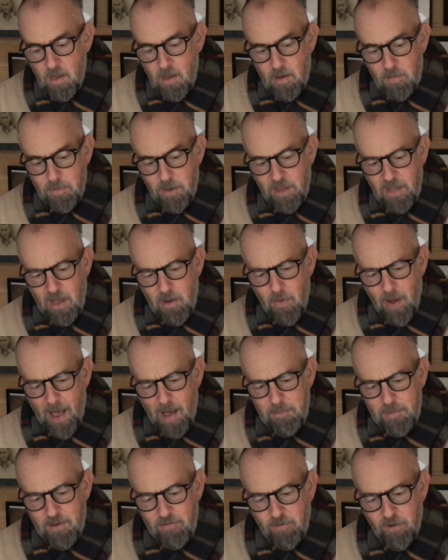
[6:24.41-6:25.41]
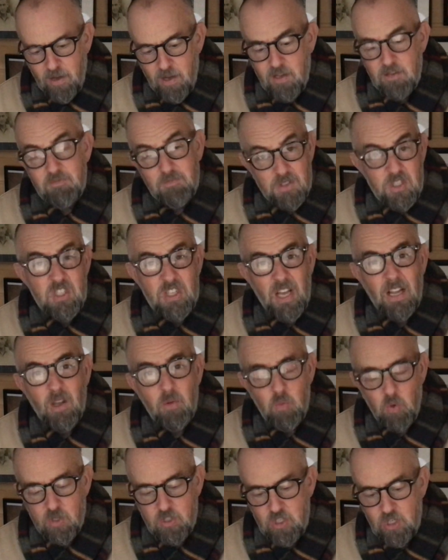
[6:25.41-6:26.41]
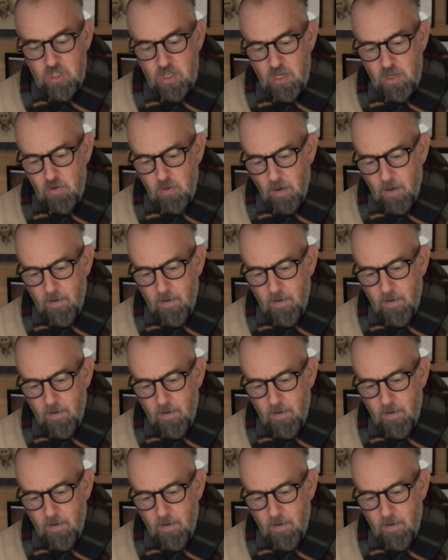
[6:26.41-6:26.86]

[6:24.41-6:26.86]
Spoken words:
but they were happy for her to tell them what to do.